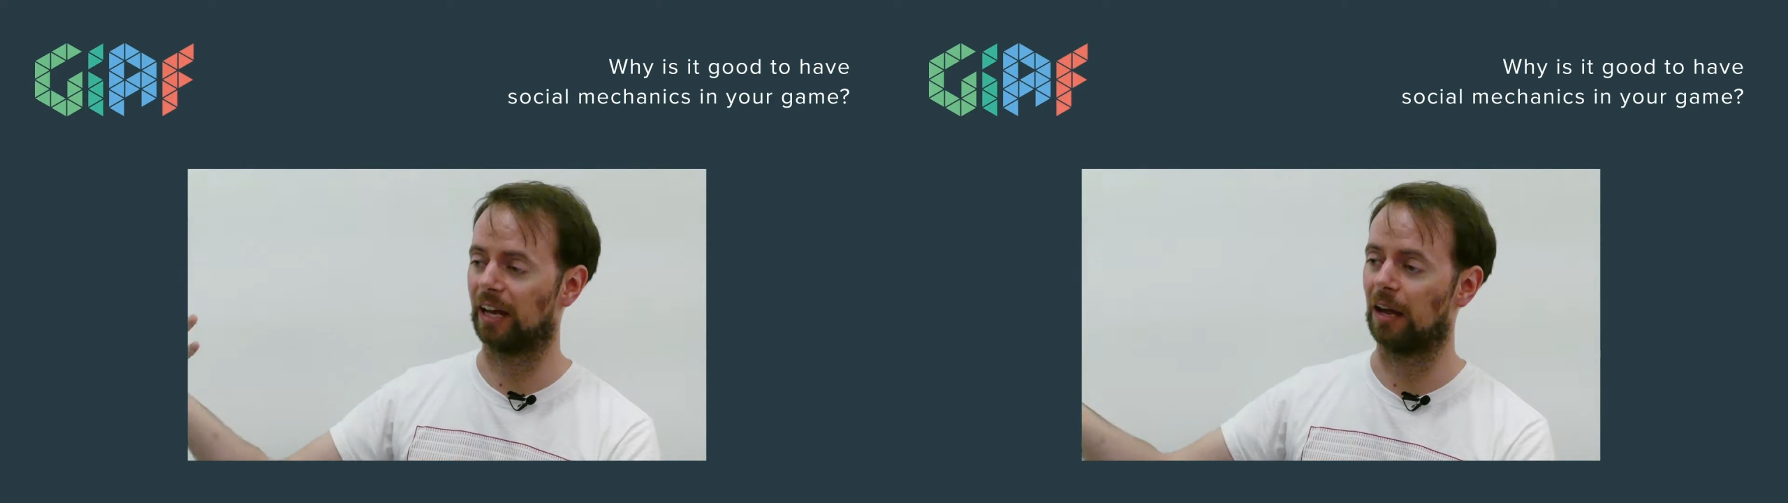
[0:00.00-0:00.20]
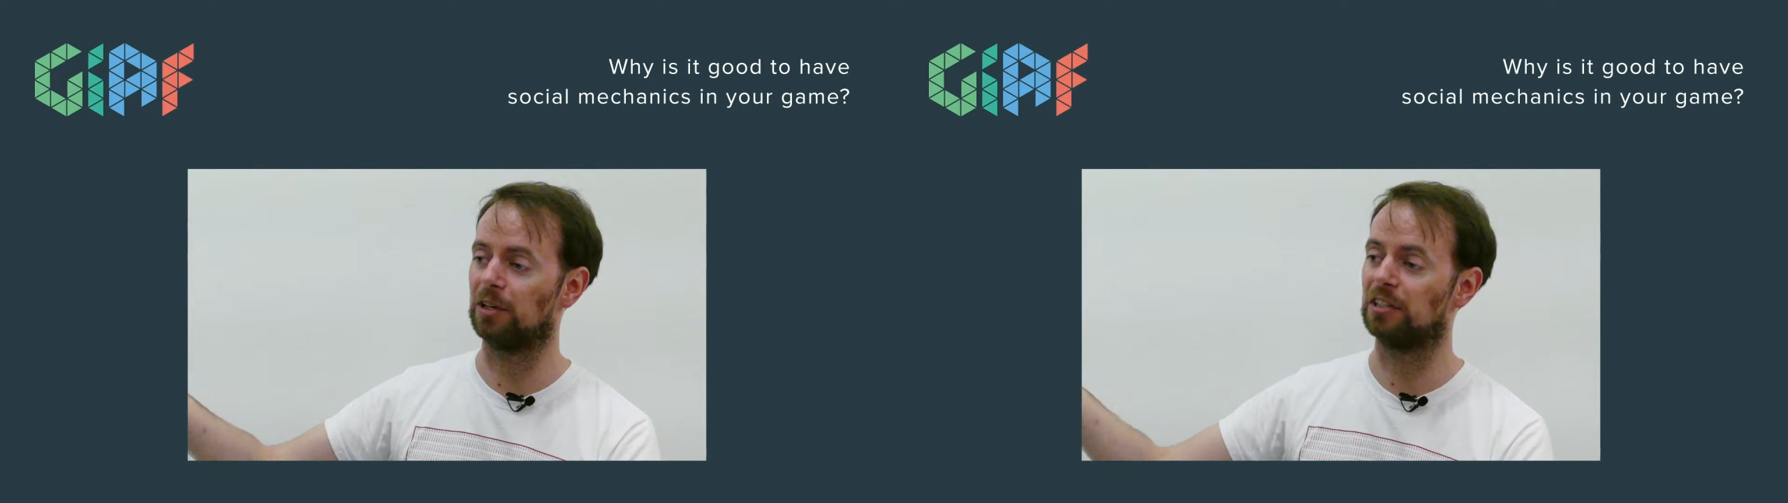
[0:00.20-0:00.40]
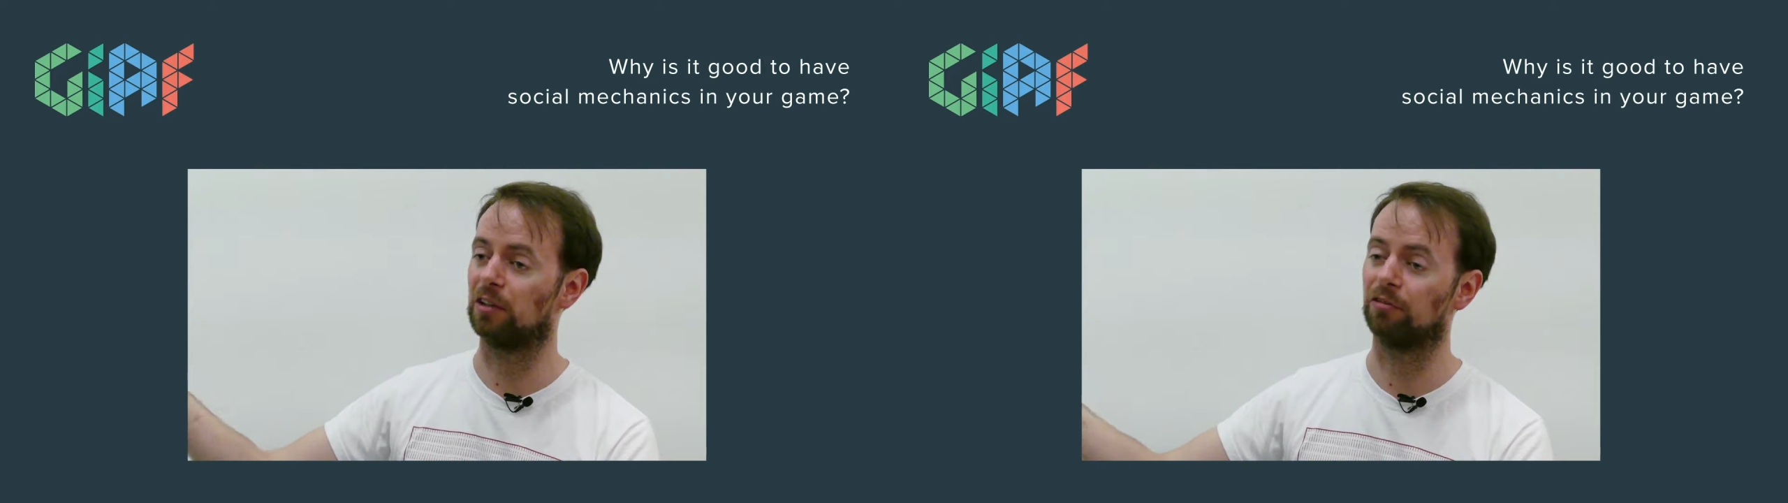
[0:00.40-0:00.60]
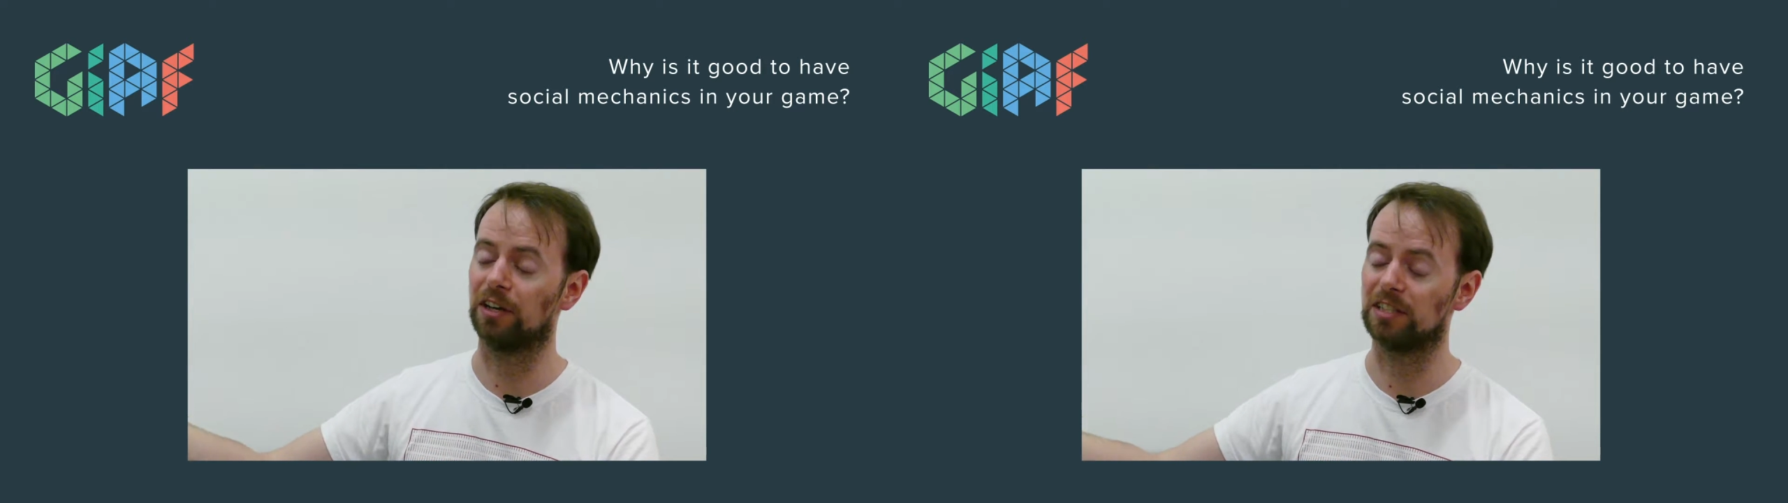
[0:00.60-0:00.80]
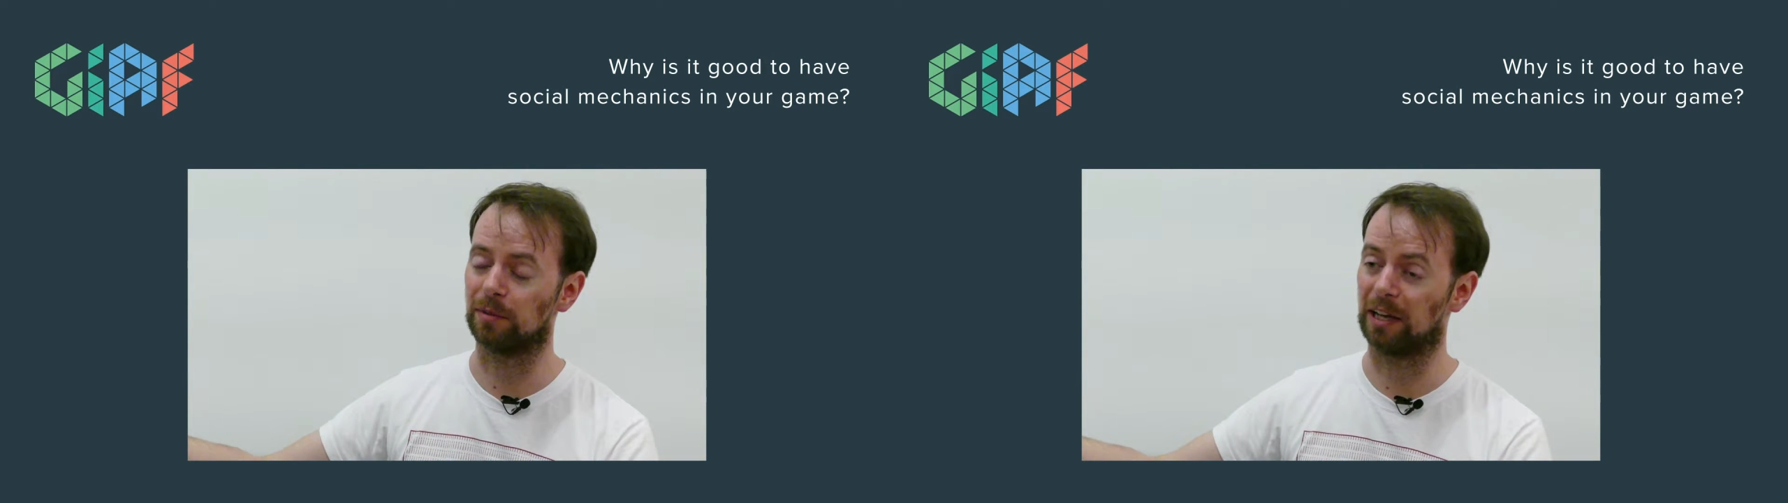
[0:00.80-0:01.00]
game and you see your
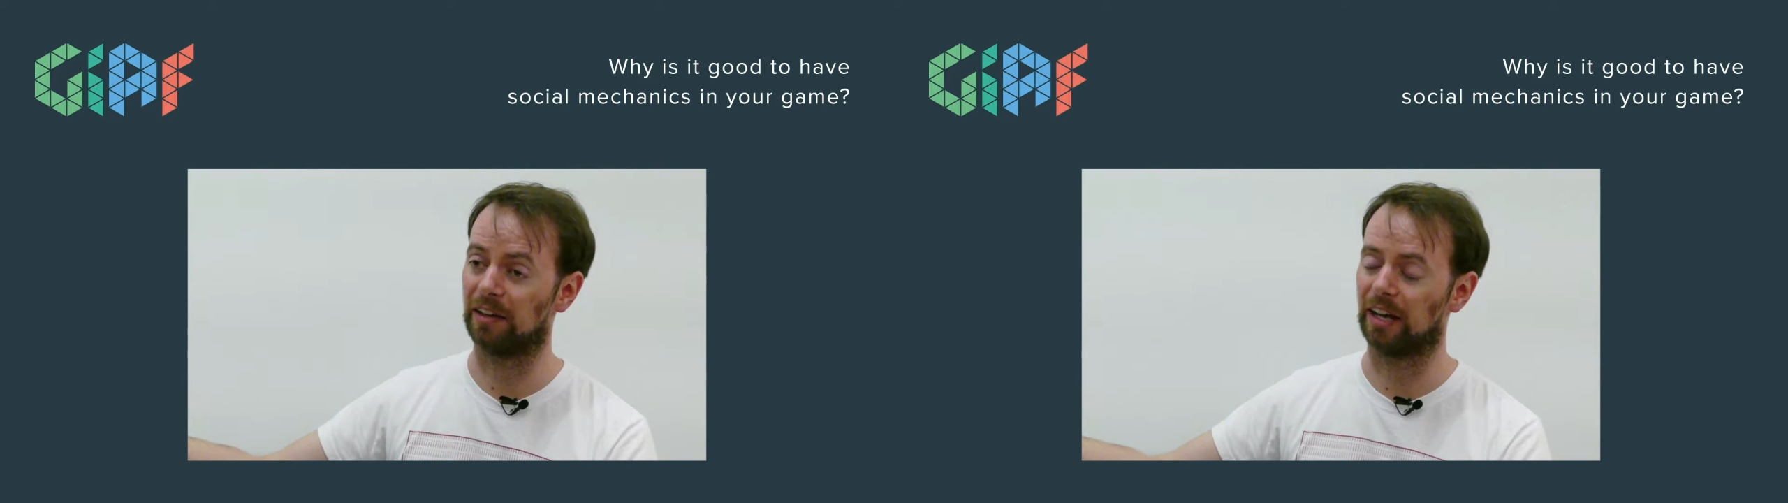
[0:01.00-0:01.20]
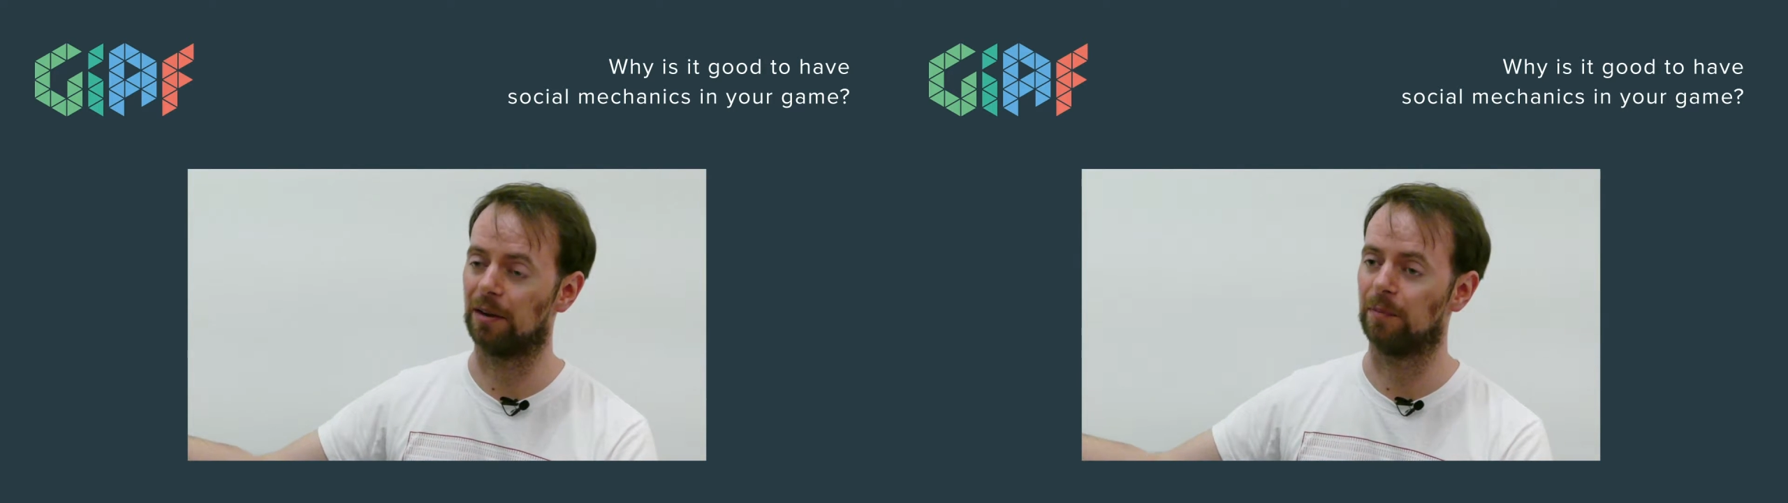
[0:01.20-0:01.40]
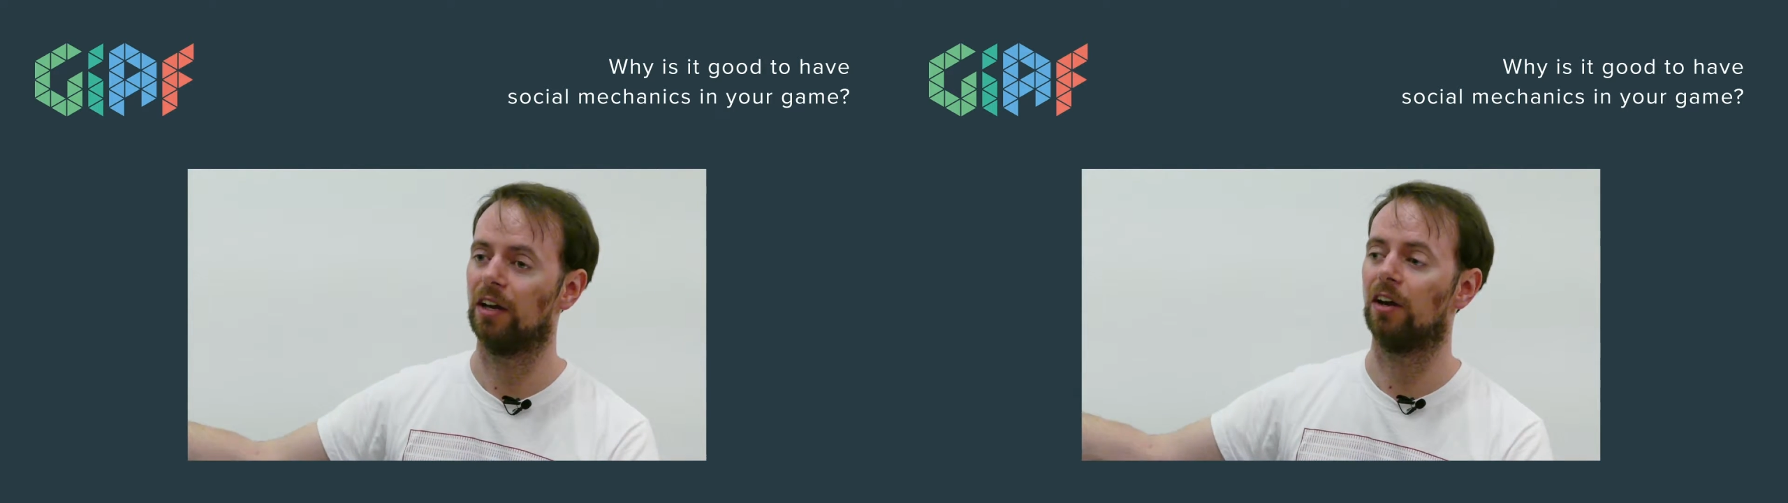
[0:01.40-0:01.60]
friends are playing the game,